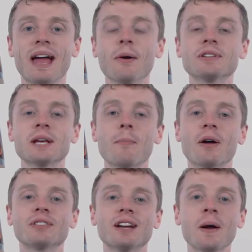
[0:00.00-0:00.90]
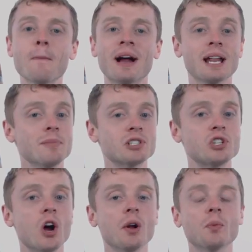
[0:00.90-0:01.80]
Hey, what's up out there? My name
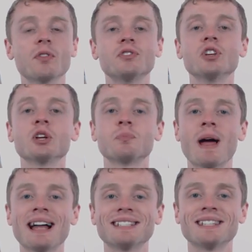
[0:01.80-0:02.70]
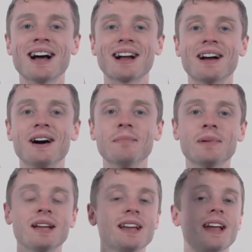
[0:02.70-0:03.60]
is John with JustBats.com,
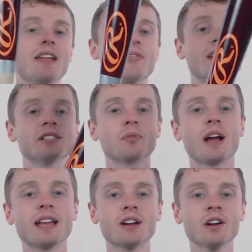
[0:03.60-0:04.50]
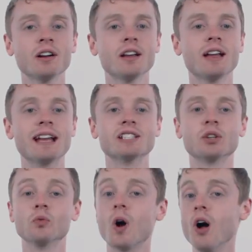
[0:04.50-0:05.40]
and this right here is
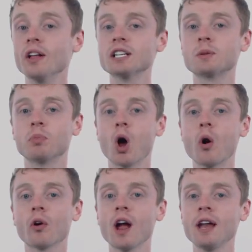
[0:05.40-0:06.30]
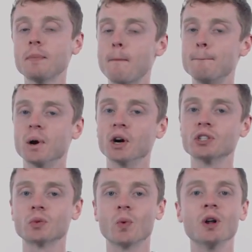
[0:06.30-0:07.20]
the Rawlings Pro Grade
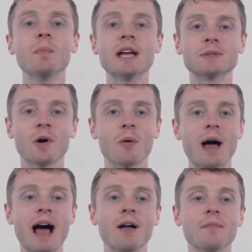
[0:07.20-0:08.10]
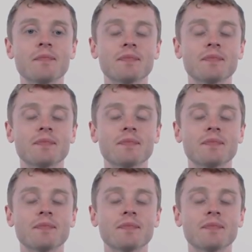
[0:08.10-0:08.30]
Birch Wood Baseball Bat.